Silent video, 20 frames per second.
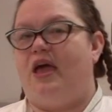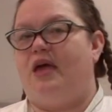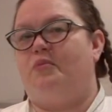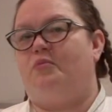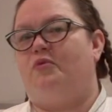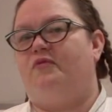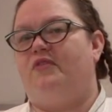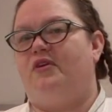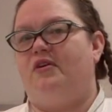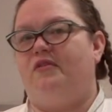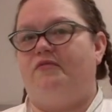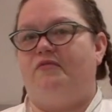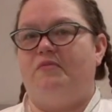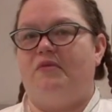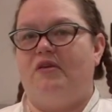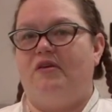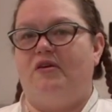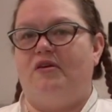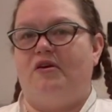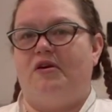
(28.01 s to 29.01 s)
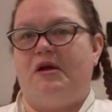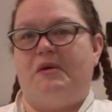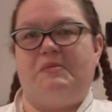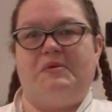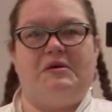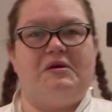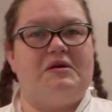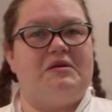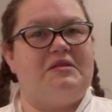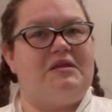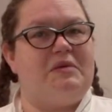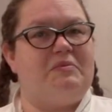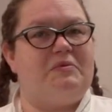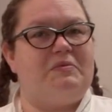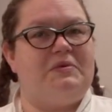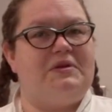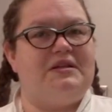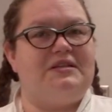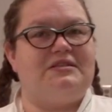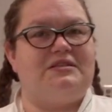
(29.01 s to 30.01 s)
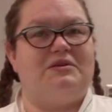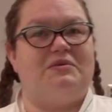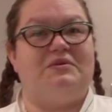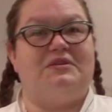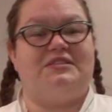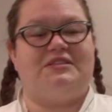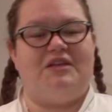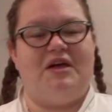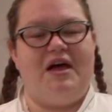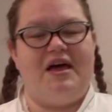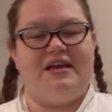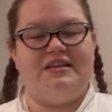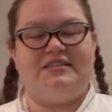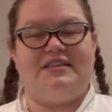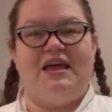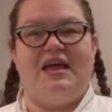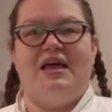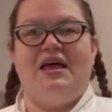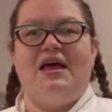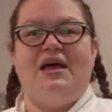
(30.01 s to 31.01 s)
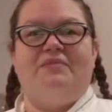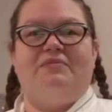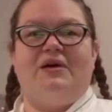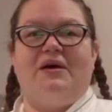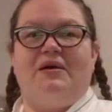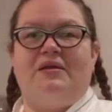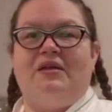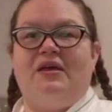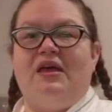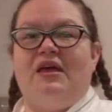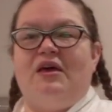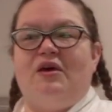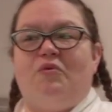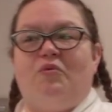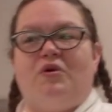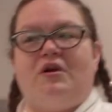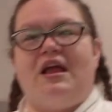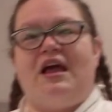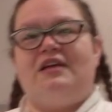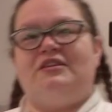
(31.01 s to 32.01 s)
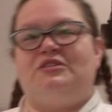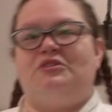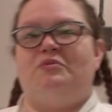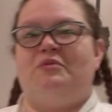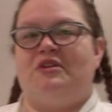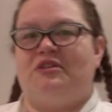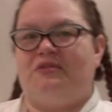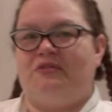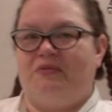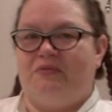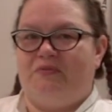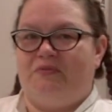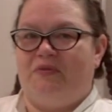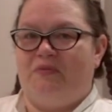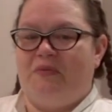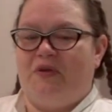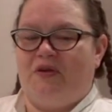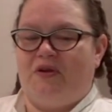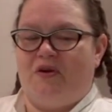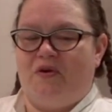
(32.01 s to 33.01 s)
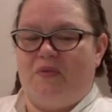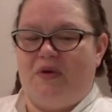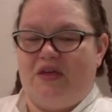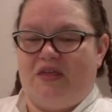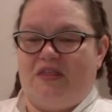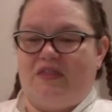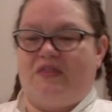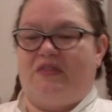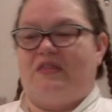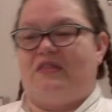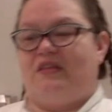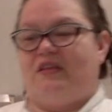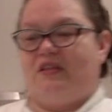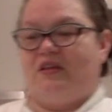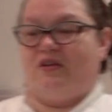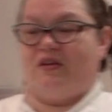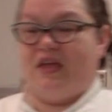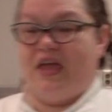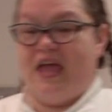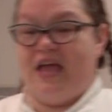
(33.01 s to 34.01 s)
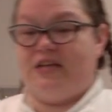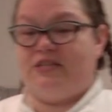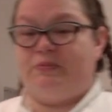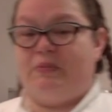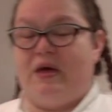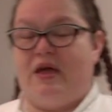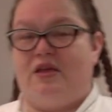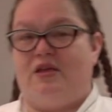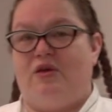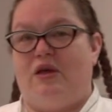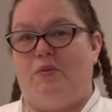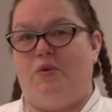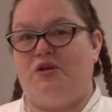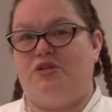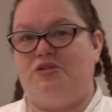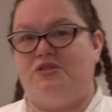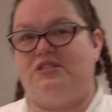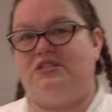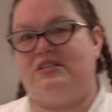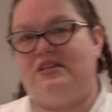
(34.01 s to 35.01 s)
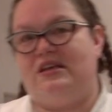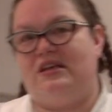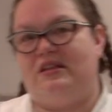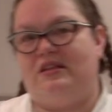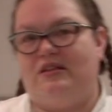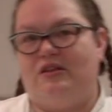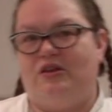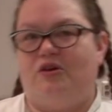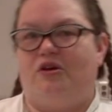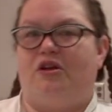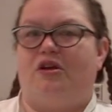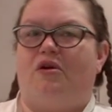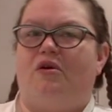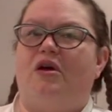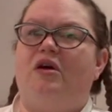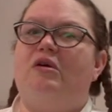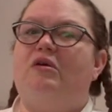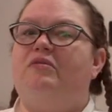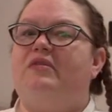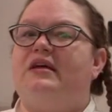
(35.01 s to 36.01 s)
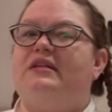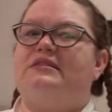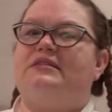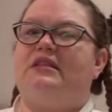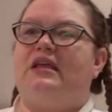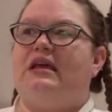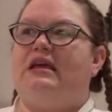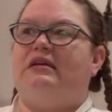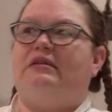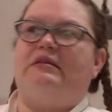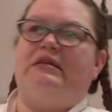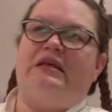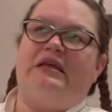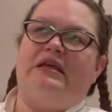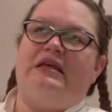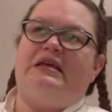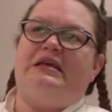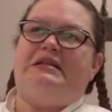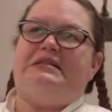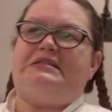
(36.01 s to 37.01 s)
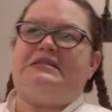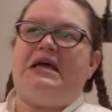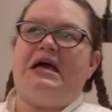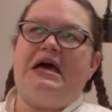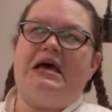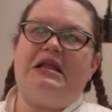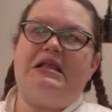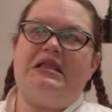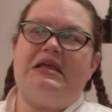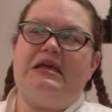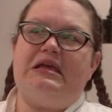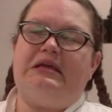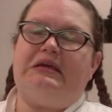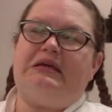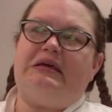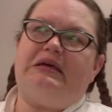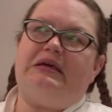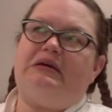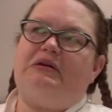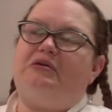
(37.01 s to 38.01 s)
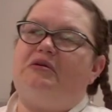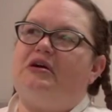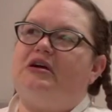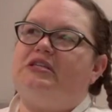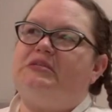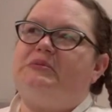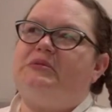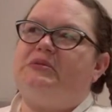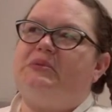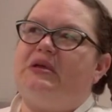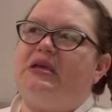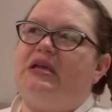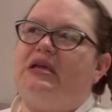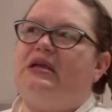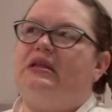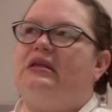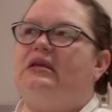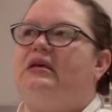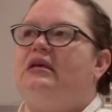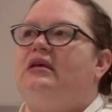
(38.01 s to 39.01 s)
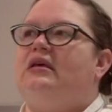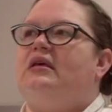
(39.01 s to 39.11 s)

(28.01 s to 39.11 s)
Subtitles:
And we're very familiar up here in the Upper Peninsula with slaws, but we're not so much familiar with the little cakes, but once you see it, you're gonna go, oh, that's like, it's kinda like a cross between